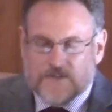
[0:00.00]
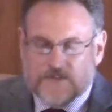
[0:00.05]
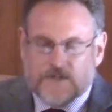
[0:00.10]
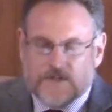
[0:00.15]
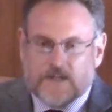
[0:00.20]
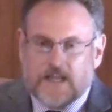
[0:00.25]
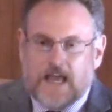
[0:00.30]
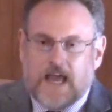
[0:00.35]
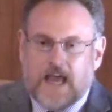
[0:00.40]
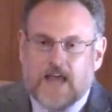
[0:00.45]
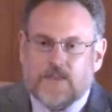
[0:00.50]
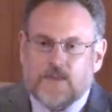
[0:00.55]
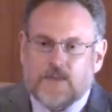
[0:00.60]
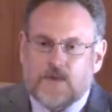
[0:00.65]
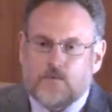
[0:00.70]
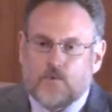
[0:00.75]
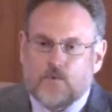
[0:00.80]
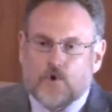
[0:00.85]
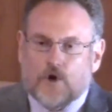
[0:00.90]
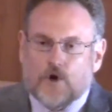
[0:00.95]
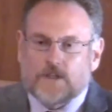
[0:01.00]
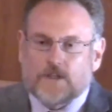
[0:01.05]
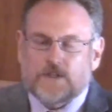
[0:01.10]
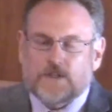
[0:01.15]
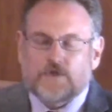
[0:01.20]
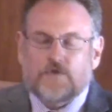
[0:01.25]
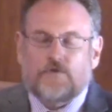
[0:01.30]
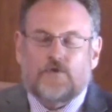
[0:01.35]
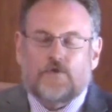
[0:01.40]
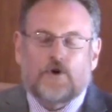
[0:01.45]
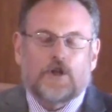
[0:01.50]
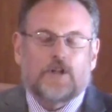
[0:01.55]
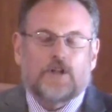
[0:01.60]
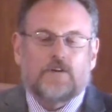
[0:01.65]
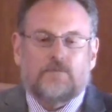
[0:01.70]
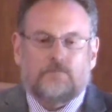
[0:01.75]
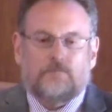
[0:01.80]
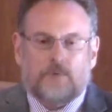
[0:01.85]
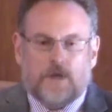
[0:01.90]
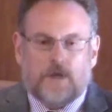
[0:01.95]
And today, the world is
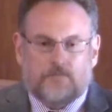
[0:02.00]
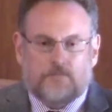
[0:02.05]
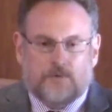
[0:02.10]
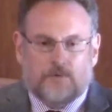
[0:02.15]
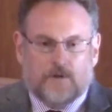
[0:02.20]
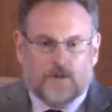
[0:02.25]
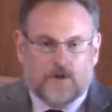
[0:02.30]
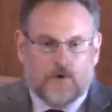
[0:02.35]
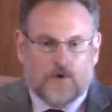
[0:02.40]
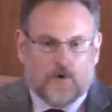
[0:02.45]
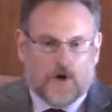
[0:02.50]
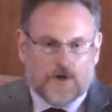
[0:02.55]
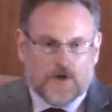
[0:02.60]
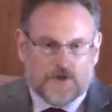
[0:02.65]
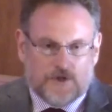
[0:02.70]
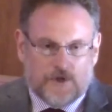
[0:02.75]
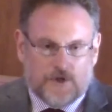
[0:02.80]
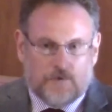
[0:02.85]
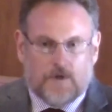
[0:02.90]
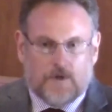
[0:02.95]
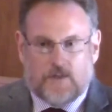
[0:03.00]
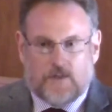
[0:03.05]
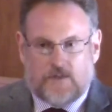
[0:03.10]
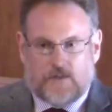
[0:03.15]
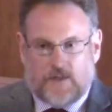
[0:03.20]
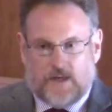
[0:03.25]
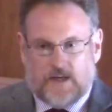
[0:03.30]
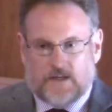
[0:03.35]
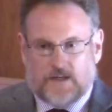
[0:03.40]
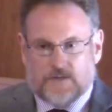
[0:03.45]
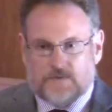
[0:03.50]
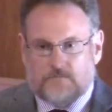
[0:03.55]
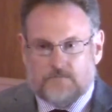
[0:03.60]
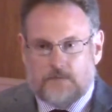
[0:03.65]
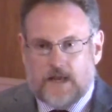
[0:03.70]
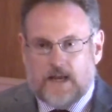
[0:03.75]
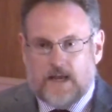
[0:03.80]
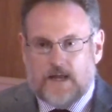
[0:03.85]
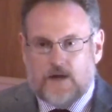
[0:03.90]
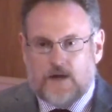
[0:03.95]
full of people who are doing things,
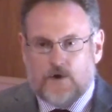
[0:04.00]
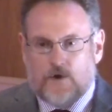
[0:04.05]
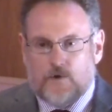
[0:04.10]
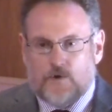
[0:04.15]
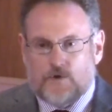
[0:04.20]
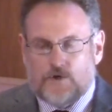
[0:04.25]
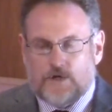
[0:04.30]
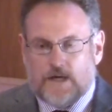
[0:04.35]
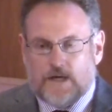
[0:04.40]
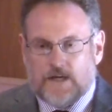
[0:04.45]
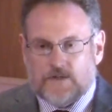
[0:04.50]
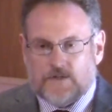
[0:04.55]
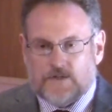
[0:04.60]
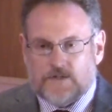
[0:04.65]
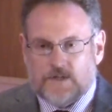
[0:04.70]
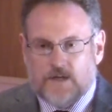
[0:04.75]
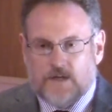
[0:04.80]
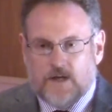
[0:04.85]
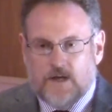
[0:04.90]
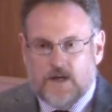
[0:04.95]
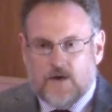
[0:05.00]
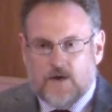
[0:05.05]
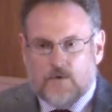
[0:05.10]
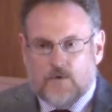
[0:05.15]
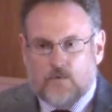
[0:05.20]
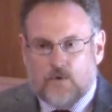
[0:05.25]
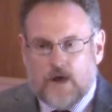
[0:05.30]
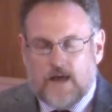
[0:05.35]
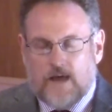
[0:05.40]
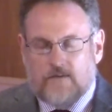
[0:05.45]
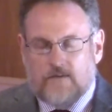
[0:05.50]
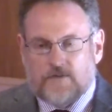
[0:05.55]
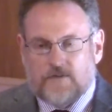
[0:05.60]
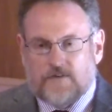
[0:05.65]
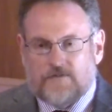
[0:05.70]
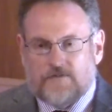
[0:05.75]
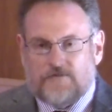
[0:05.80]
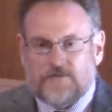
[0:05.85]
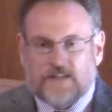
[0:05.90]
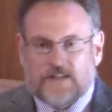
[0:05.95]
many who just wave
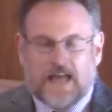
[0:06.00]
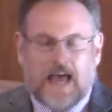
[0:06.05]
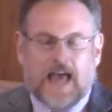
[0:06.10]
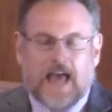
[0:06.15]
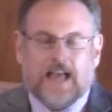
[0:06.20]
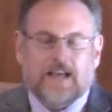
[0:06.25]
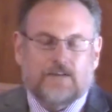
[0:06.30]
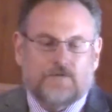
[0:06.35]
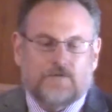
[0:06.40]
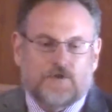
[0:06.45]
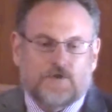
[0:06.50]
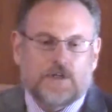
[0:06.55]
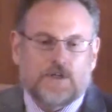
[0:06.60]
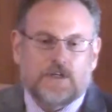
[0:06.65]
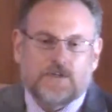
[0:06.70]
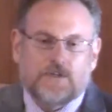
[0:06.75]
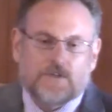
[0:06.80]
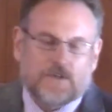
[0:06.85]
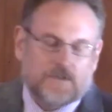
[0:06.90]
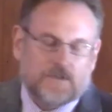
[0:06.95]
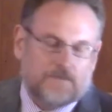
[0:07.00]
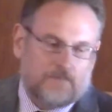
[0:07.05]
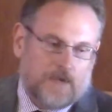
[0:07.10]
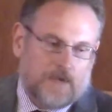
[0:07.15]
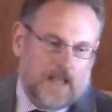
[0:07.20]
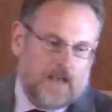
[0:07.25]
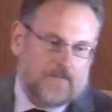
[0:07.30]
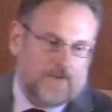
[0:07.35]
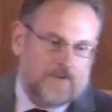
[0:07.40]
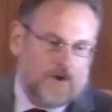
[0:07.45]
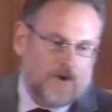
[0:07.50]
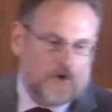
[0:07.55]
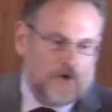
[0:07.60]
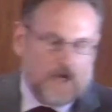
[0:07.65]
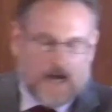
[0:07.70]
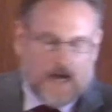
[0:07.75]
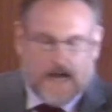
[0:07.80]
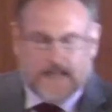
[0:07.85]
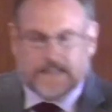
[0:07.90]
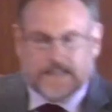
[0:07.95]
the flag of Jesus but have no
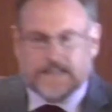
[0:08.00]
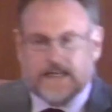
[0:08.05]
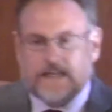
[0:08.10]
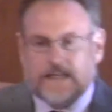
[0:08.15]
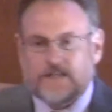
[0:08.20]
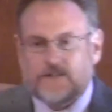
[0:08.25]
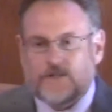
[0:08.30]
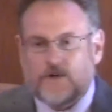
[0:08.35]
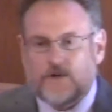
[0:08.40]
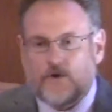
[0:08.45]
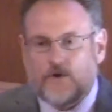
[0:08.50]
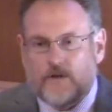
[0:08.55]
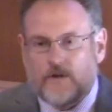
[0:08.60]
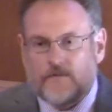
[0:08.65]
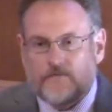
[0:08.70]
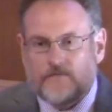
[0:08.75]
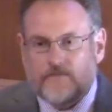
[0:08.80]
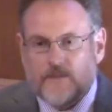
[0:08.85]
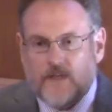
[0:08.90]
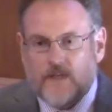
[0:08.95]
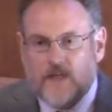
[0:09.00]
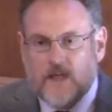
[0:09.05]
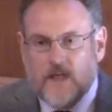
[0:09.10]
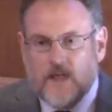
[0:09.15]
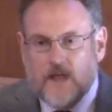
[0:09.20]
content to it.